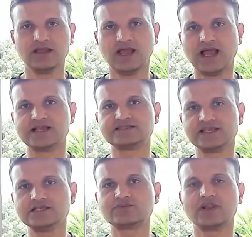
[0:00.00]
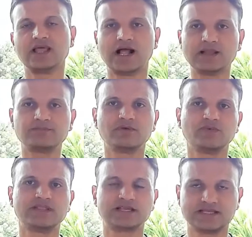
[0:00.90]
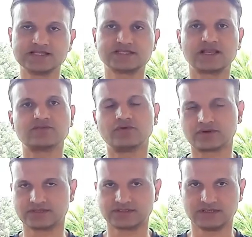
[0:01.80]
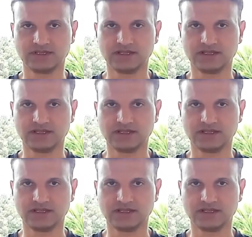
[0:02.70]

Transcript: as these will help with attention and focus.